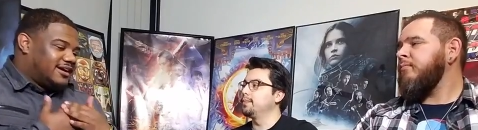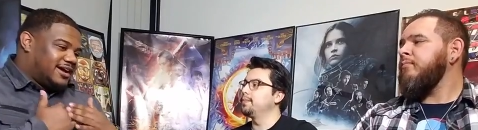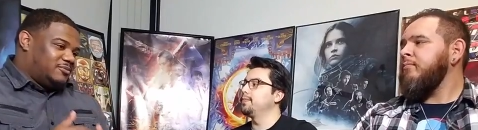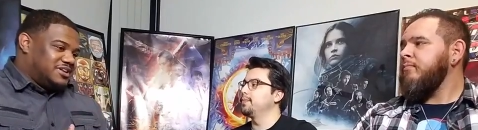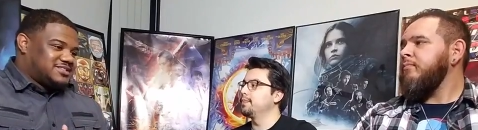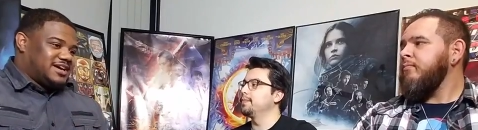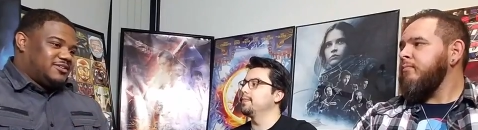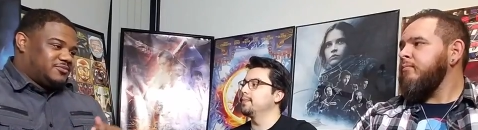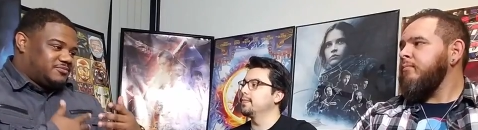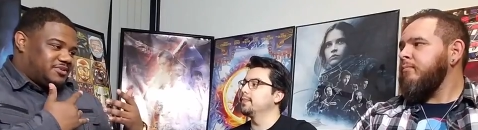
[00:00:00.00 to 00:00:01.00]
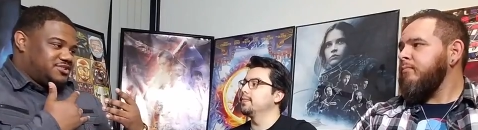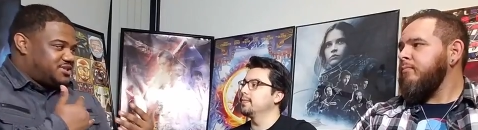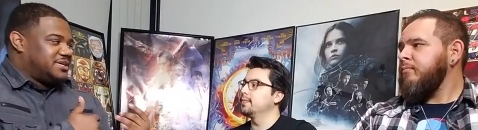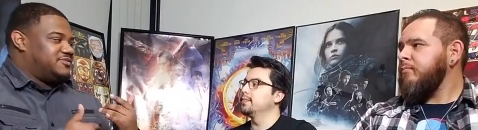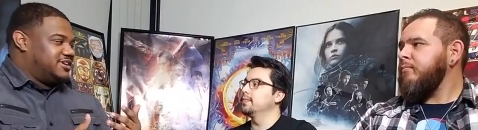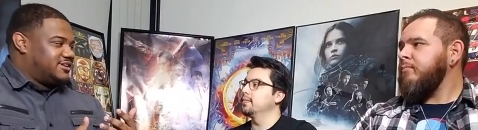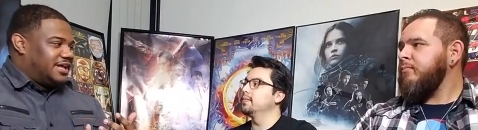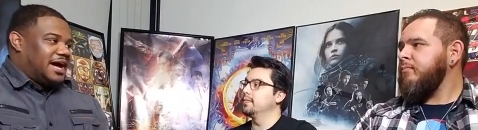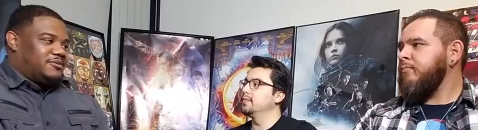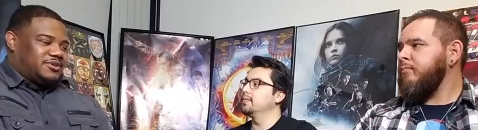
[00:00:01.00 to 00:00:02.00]
Speaker 1: And once I've achieved it,
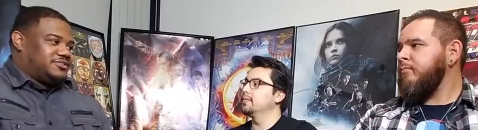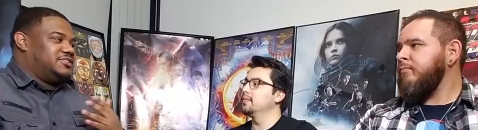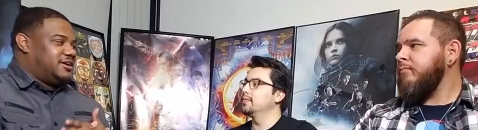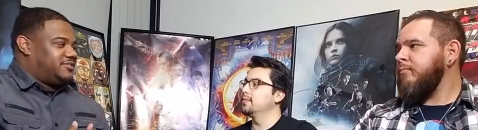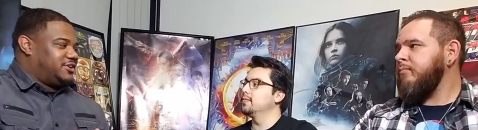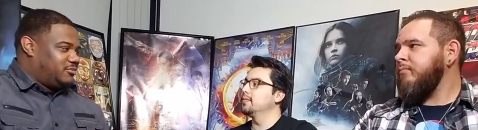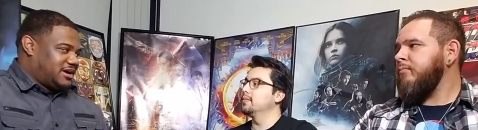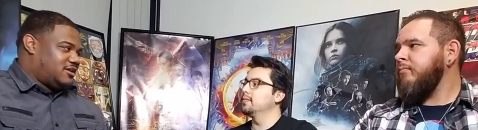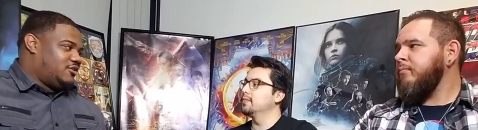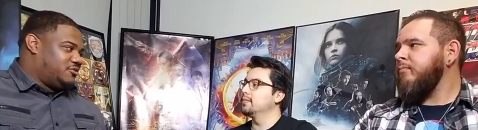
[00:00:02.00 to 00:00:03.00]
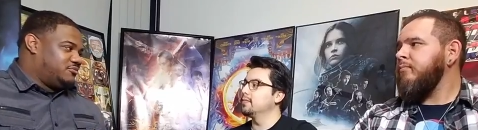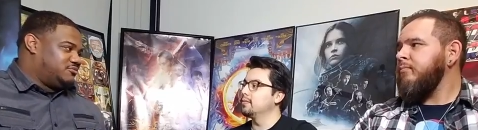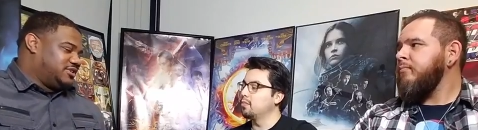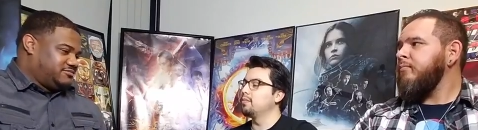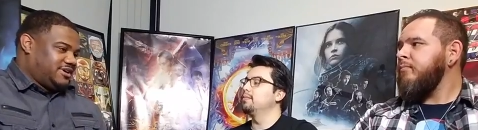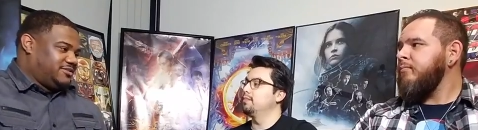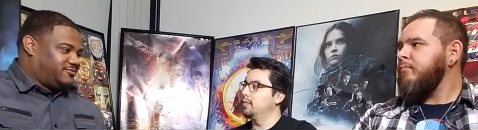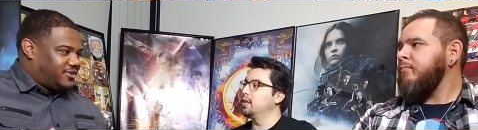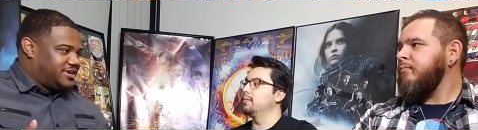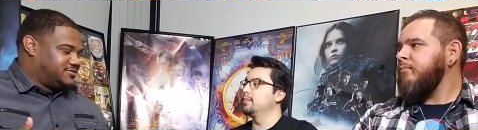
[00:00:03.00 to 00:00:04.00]
I would definitely go back home with my
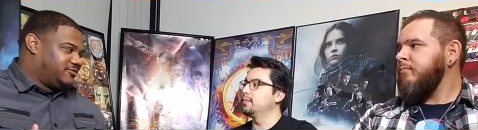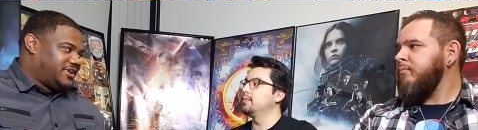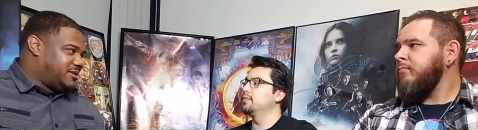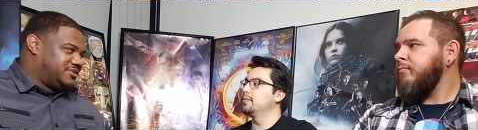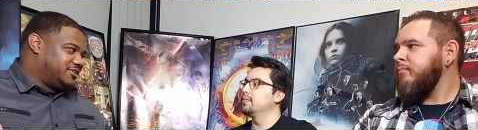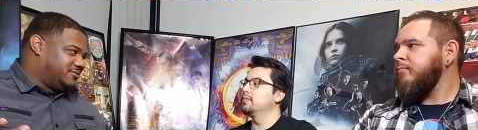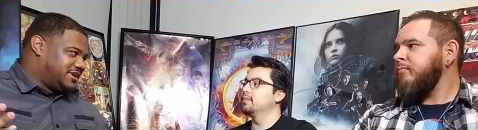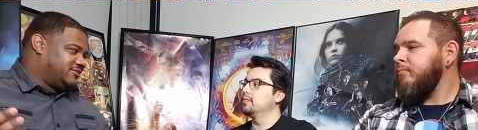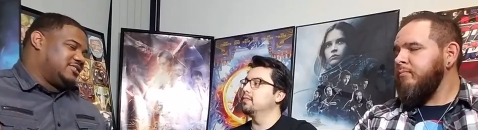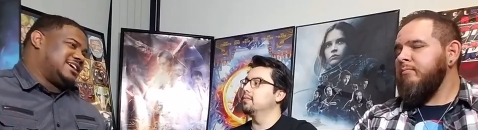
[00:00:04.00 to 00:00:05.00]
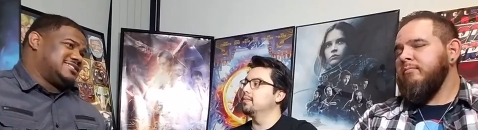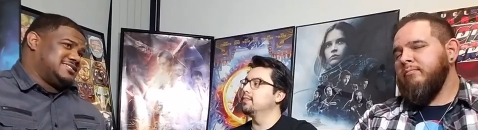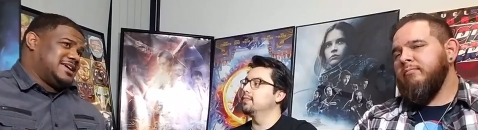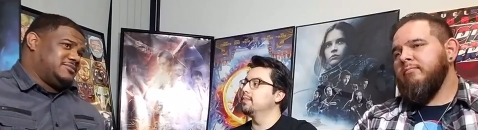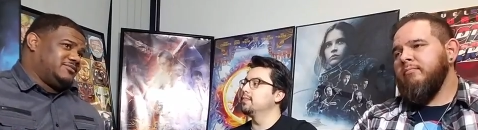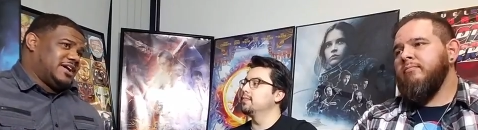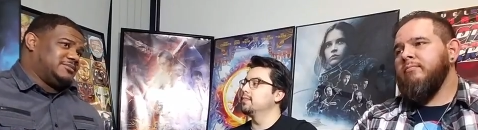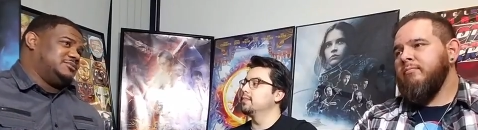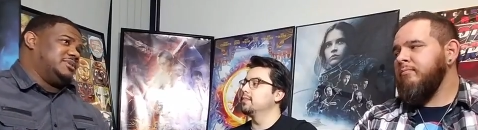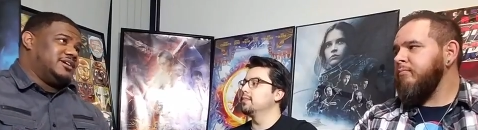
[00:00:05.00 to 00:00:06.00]
friends or family or whatever. I guess he doesn't have any
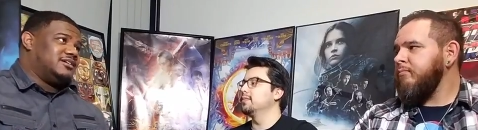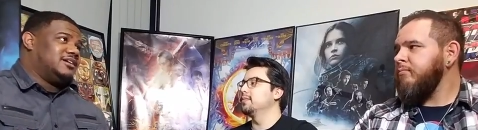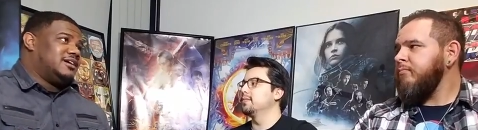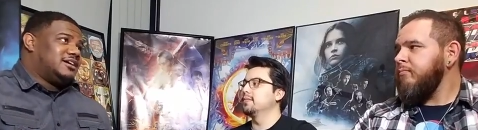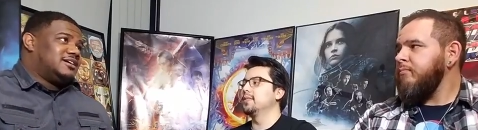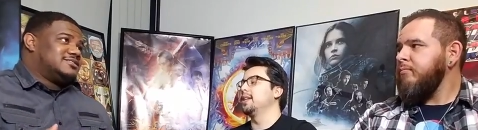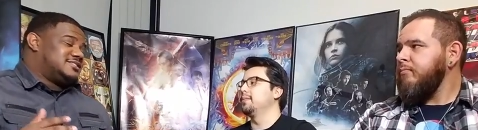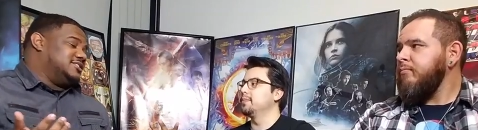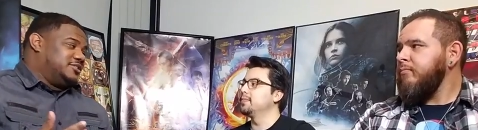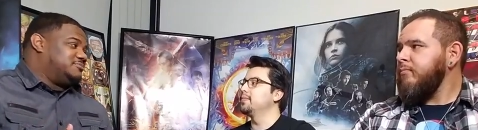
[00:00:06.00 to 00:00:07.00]
family, but still,